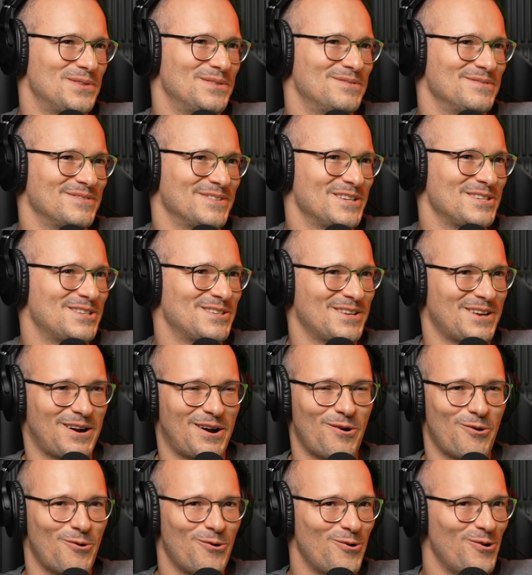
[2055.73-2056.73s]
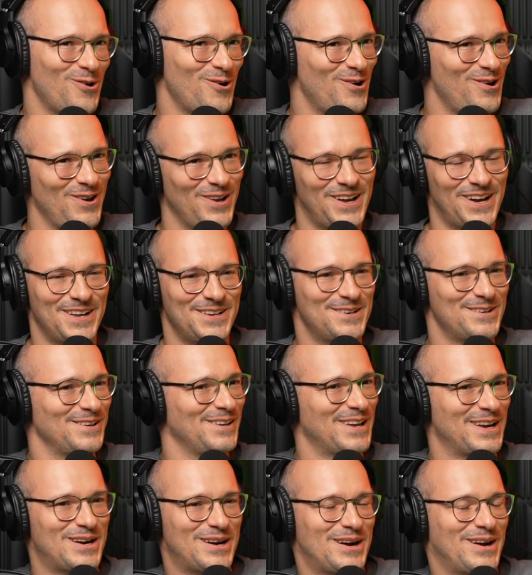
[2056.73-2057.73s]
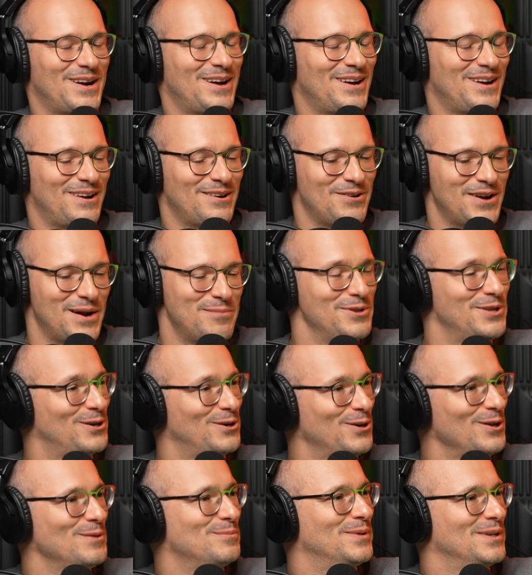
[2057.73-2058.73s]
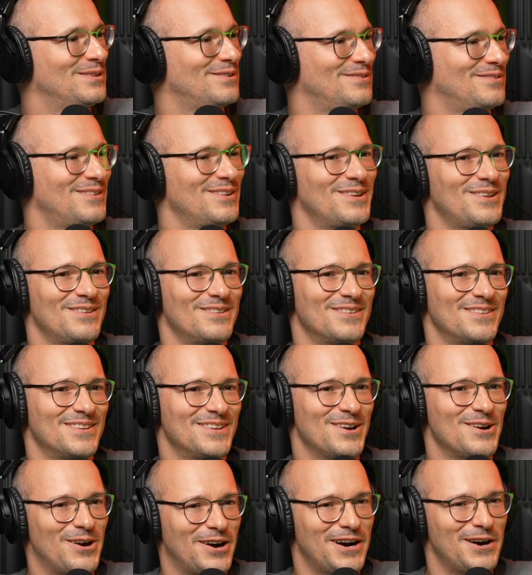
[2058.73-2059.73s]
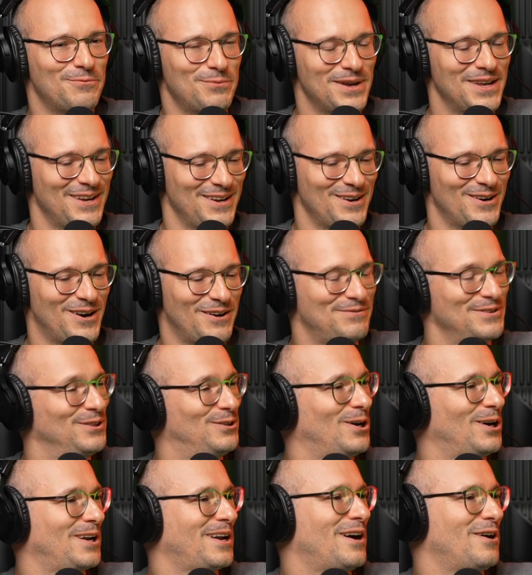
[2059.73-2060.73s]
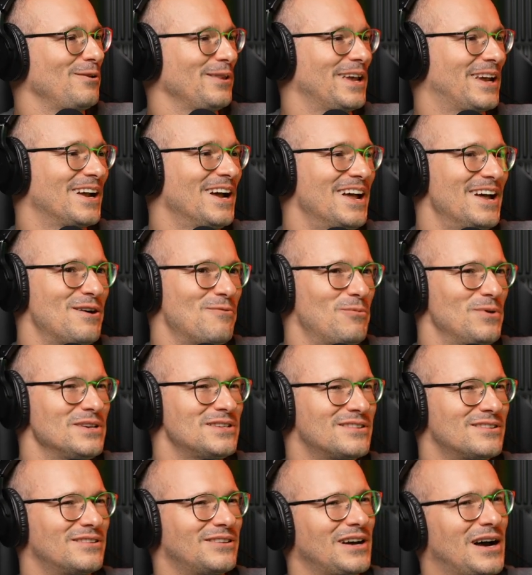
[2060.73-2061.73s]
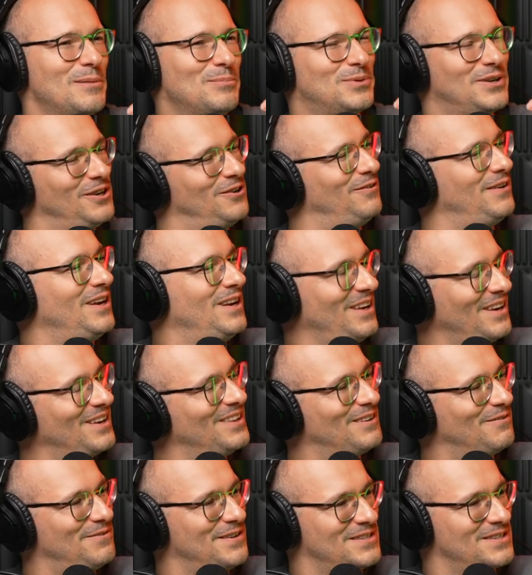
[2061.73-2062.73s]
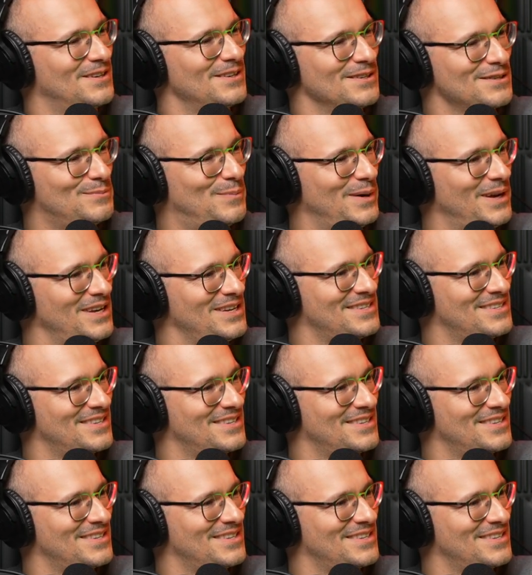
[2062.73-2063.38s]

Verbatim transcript: this is a whole other like uh, a rabbit hole but yeah you know how we often talk how like we stopped innovating in the physical space